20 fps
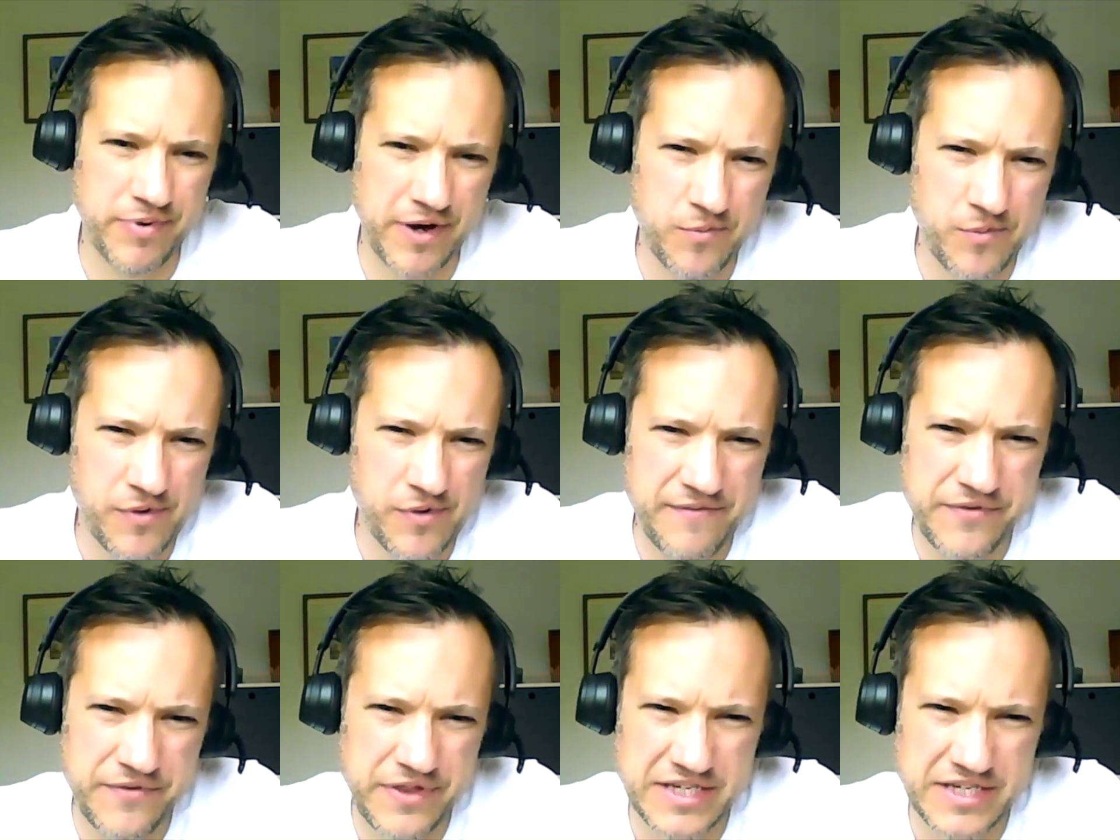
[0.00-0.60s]
But
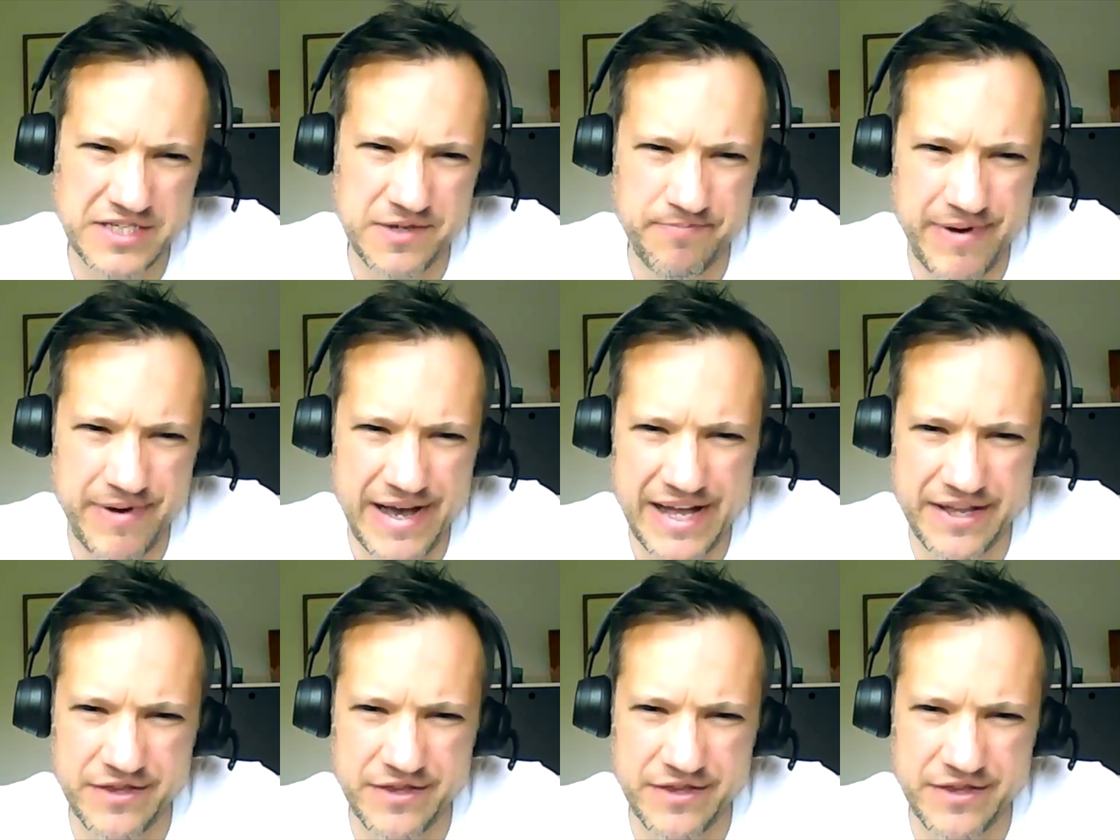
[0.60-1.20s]
wherever there's a
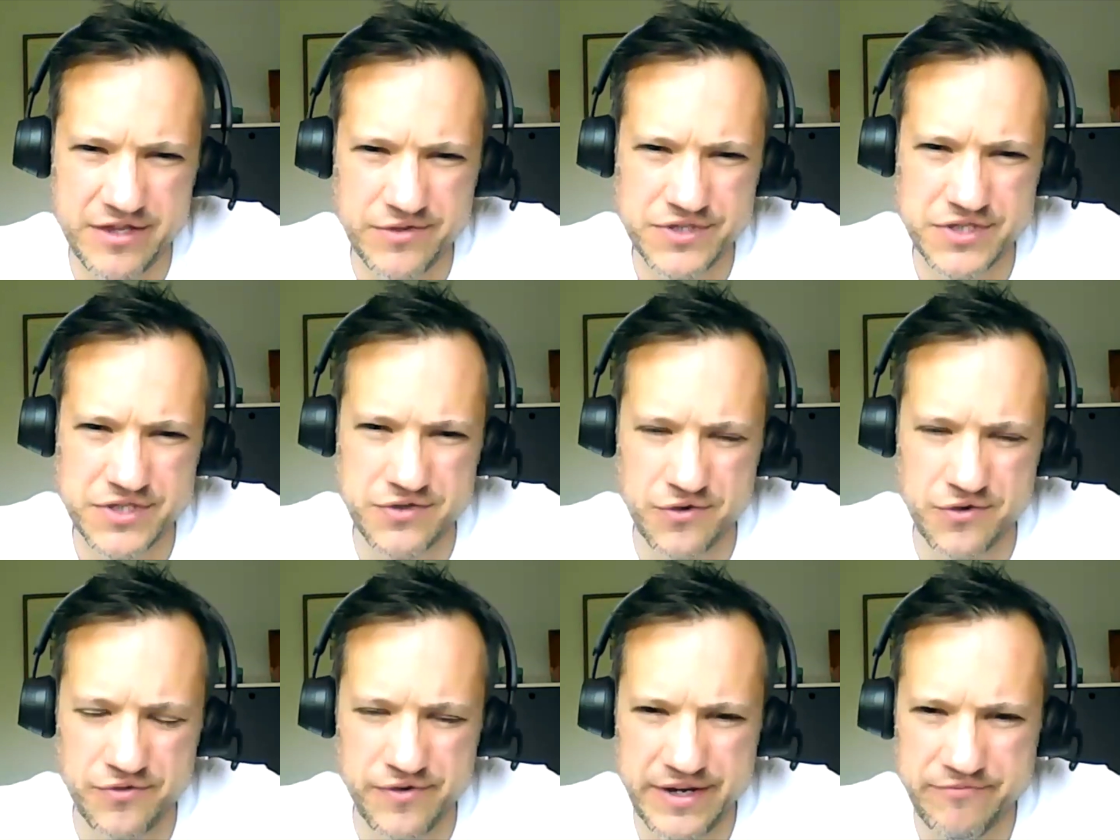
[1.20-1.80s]
bad news
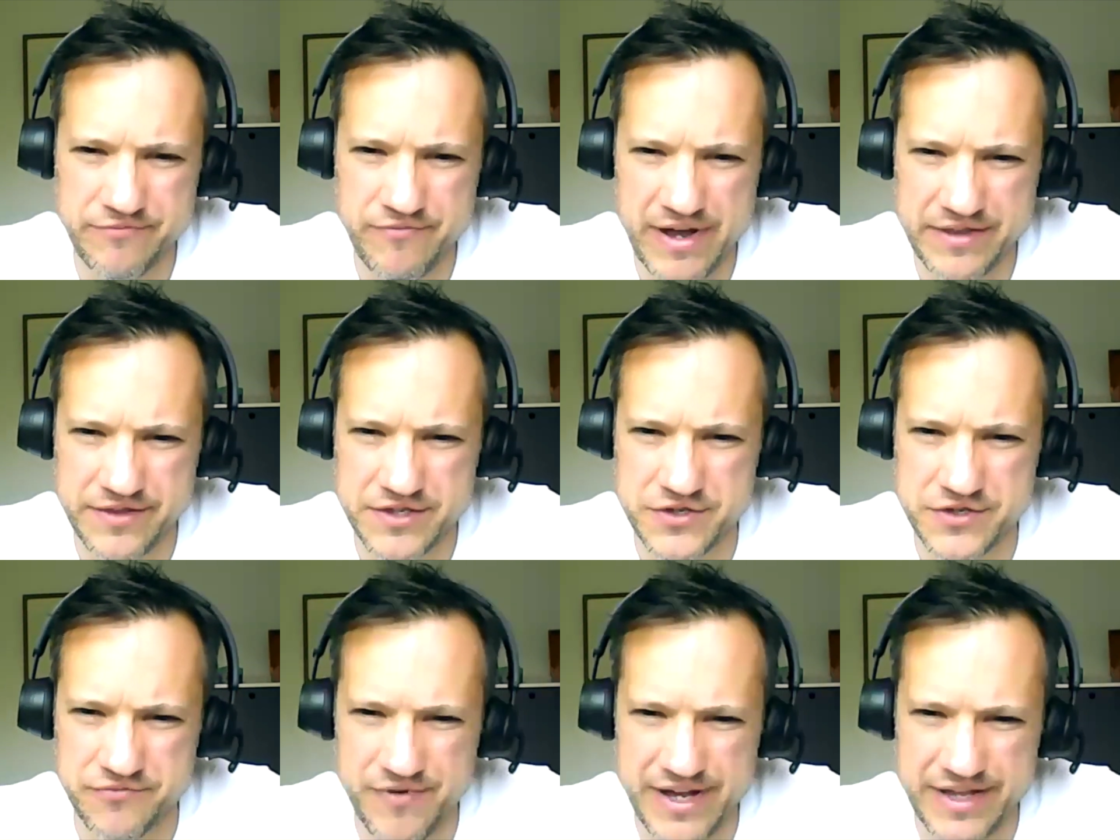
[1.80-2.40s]
story,
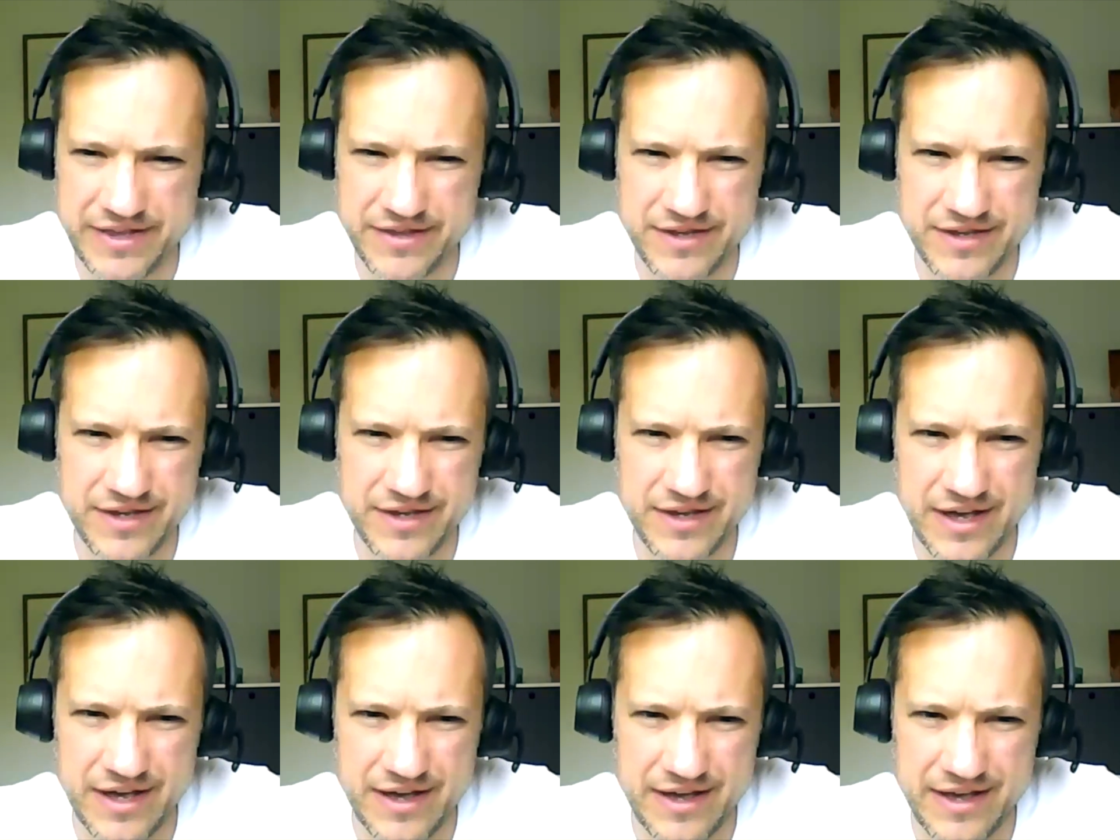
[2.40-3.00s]
rent to rent
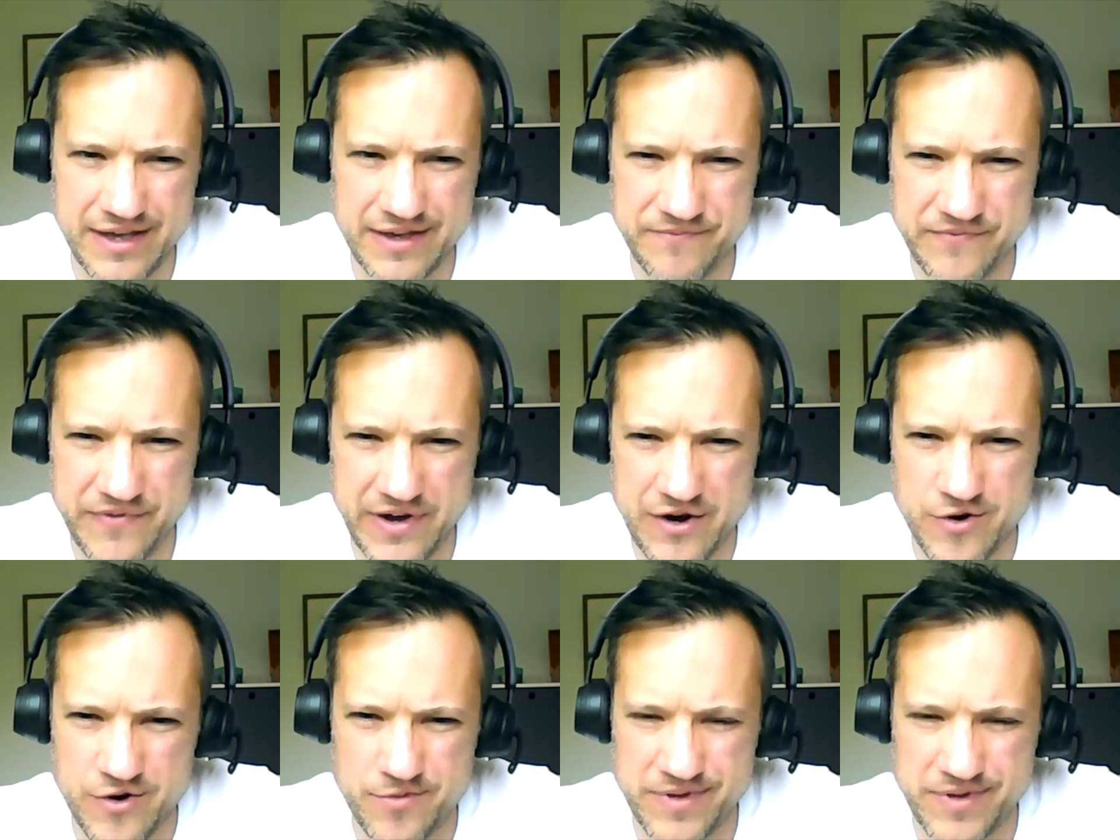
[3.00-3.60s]

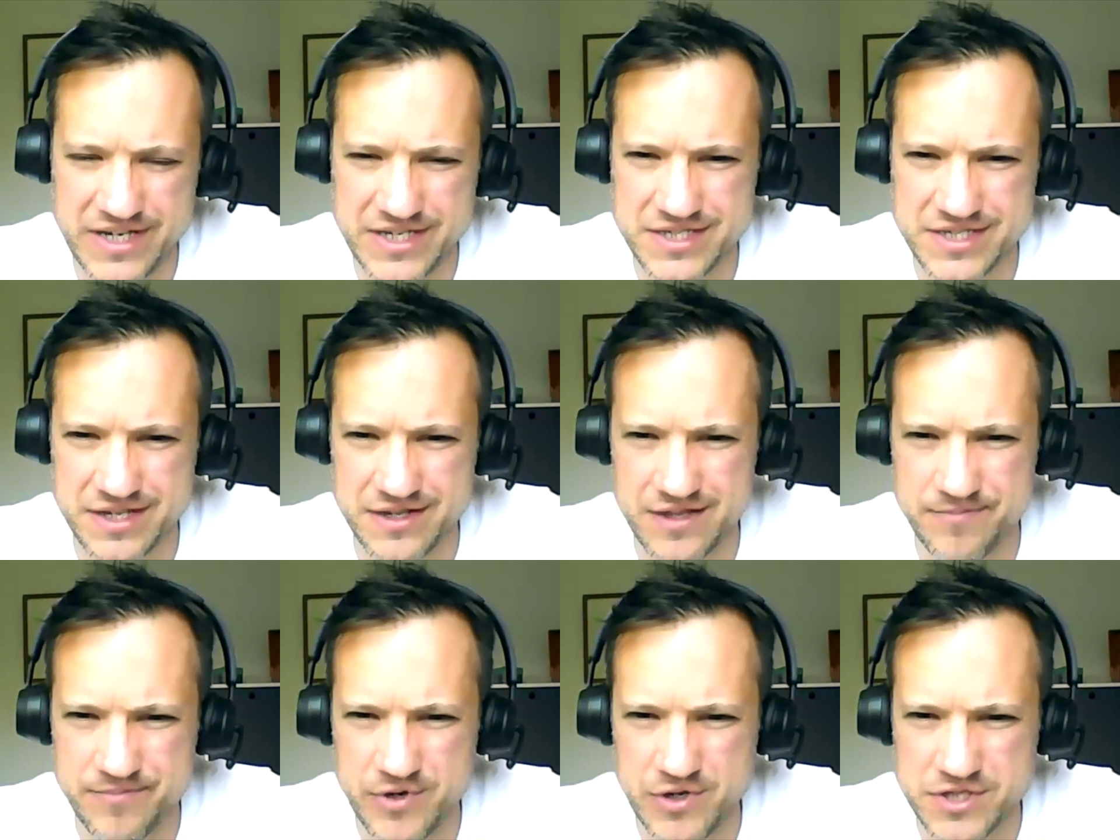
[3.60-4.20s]
invariably is
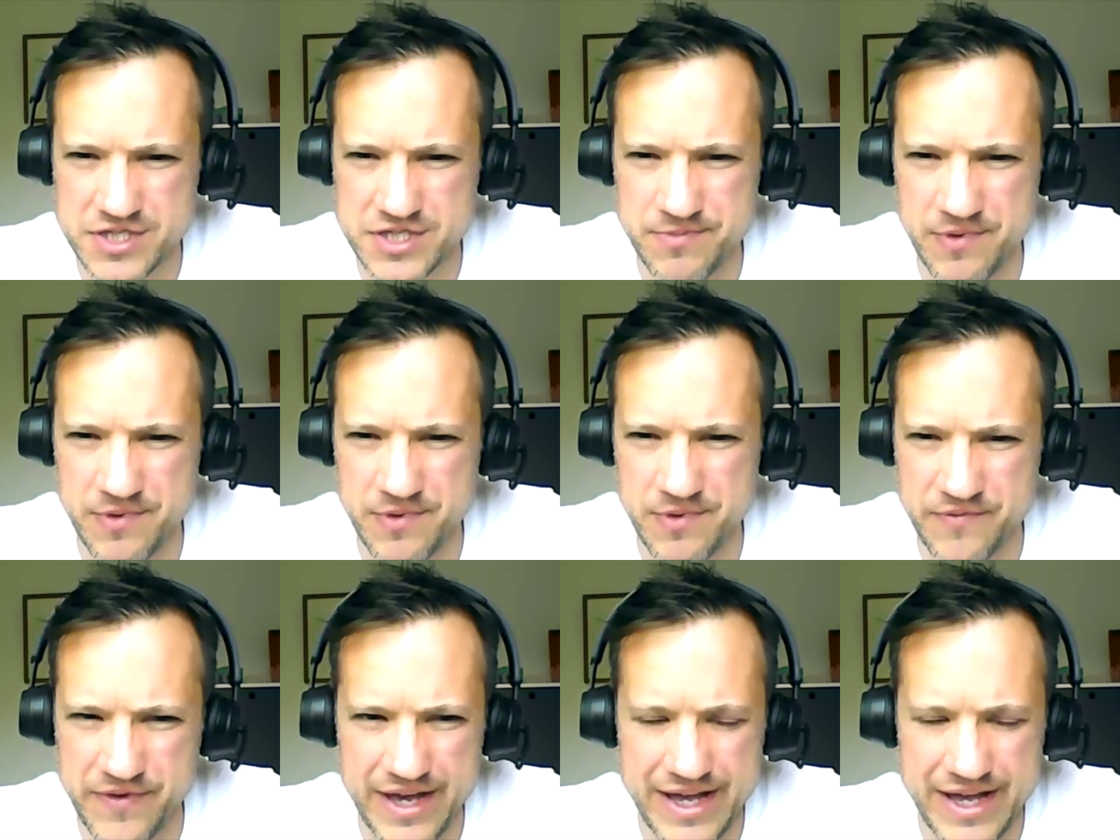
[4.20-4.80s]
at the bottom
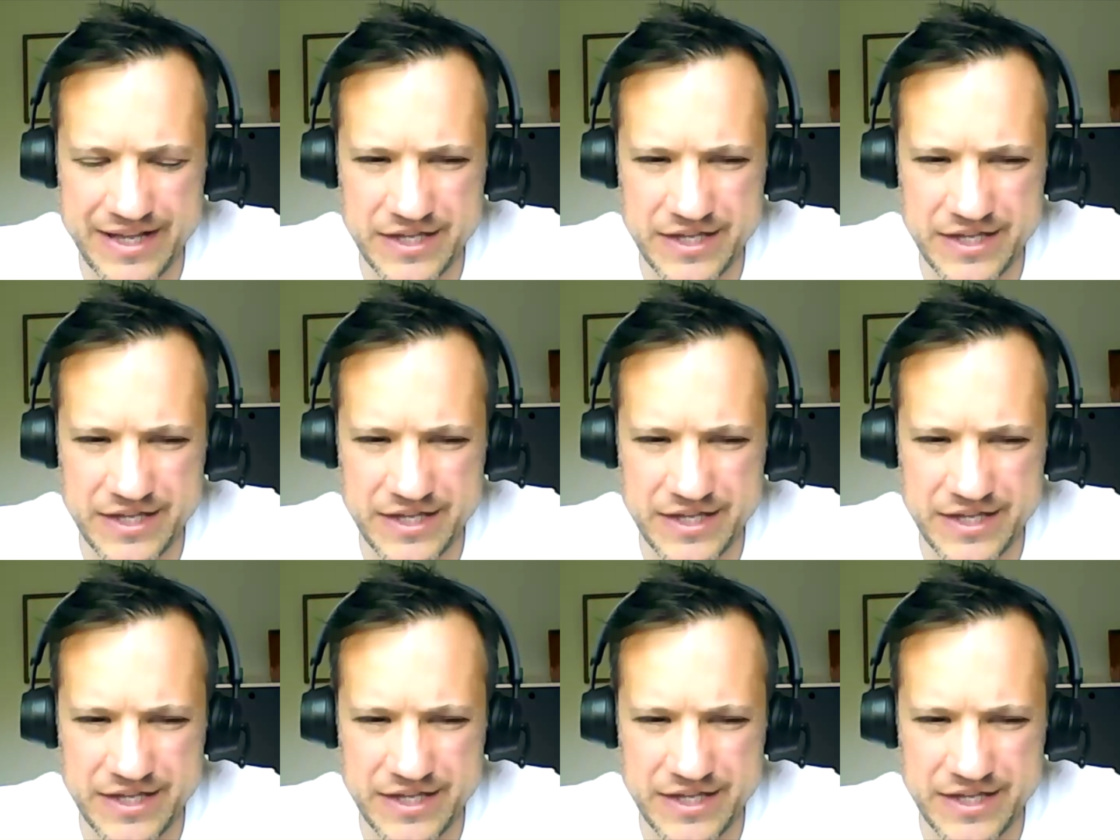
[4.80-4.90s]
of it.